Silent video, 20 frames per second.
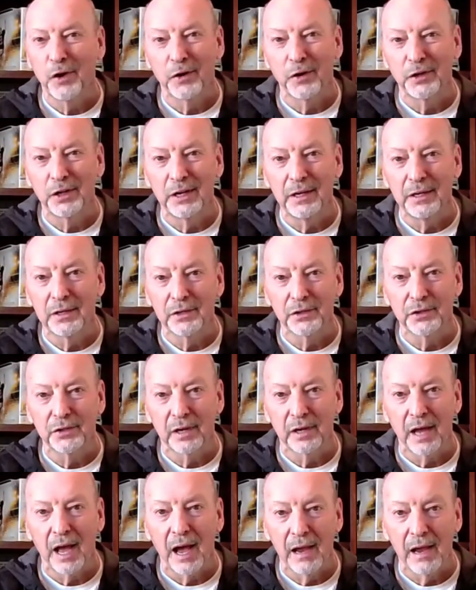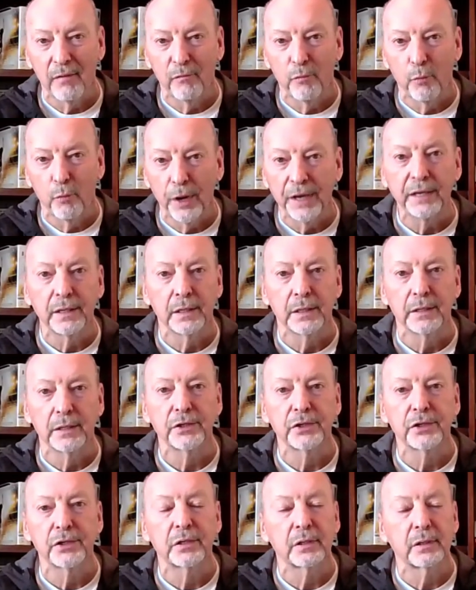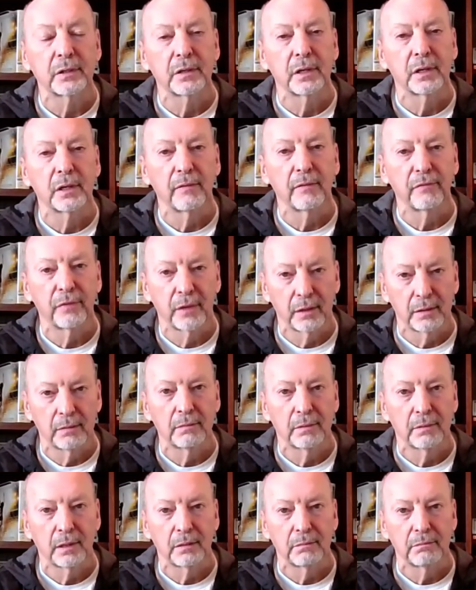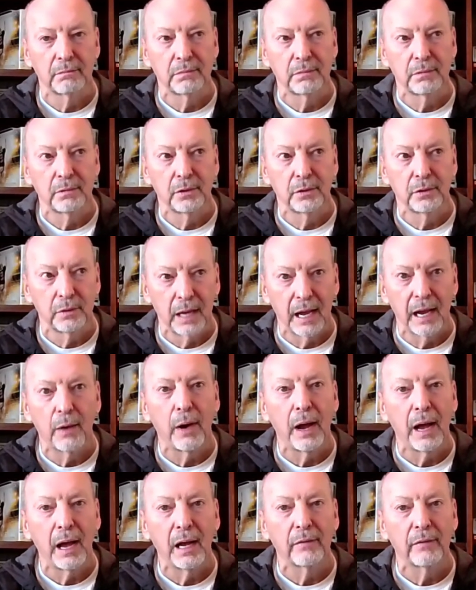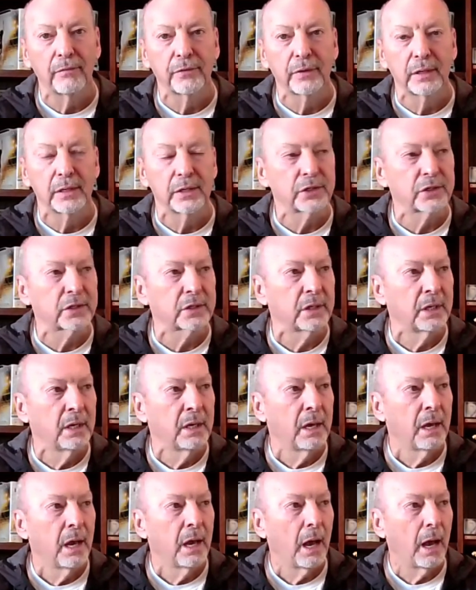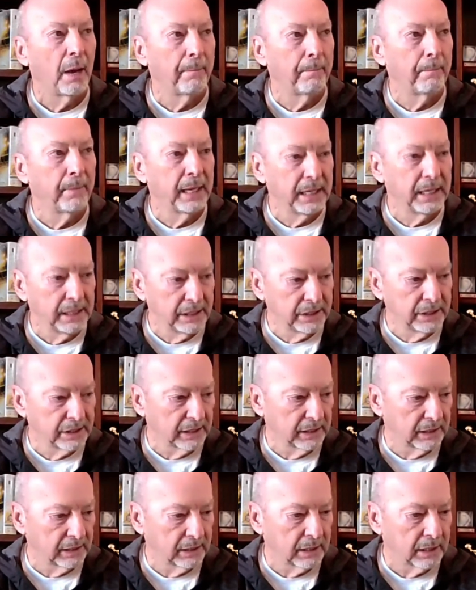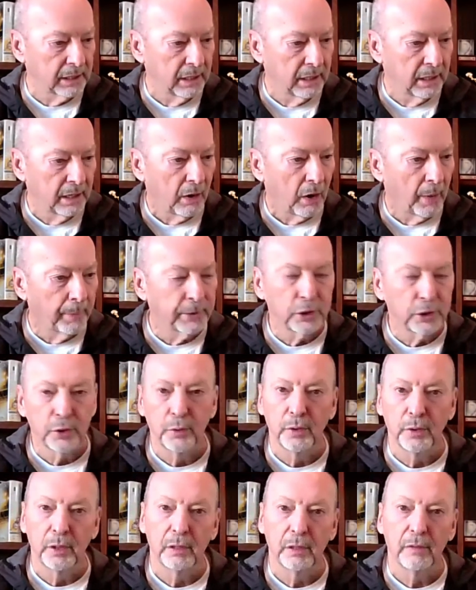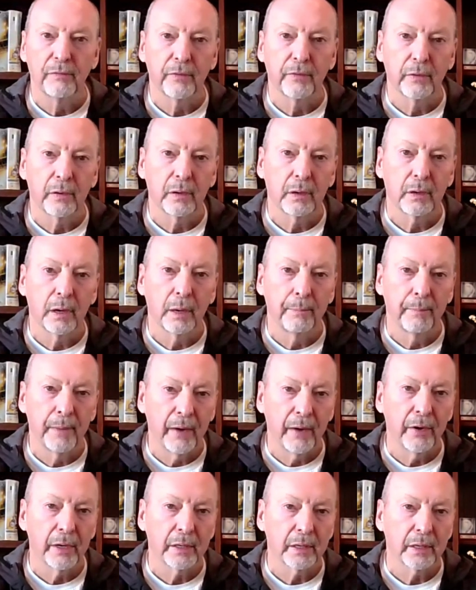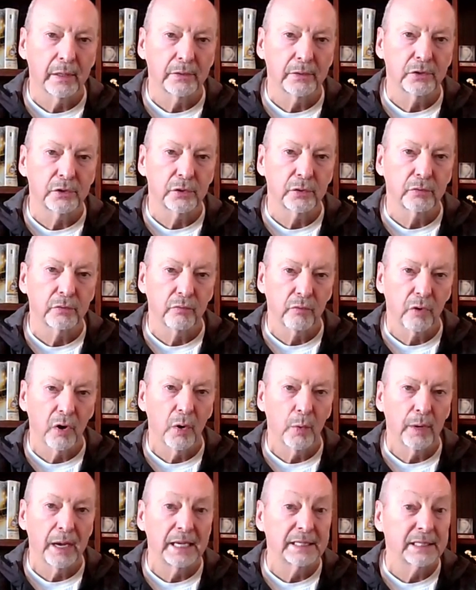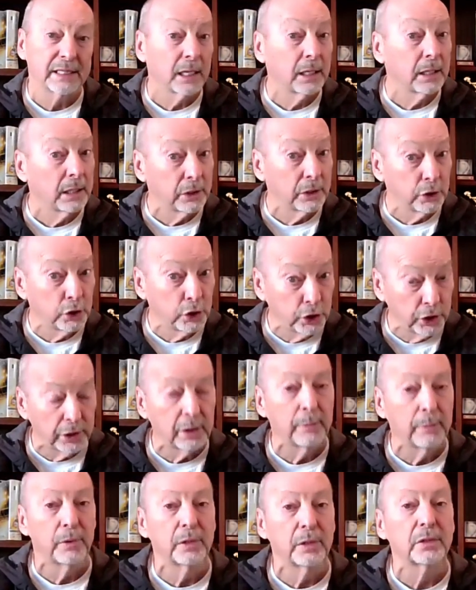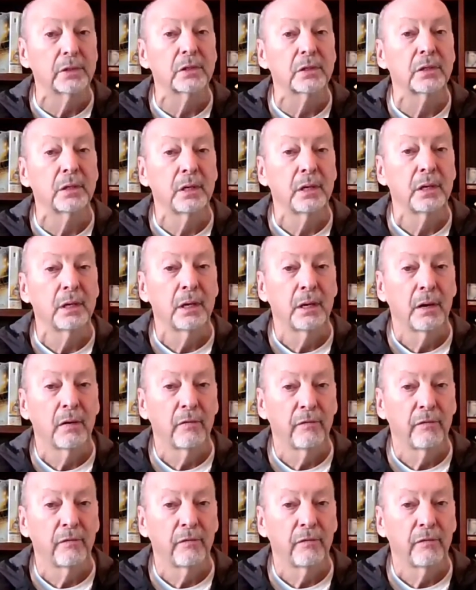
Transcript: 40 odd years that I have witnessed that you now have this amazing opportunity for America to grow as a legitimate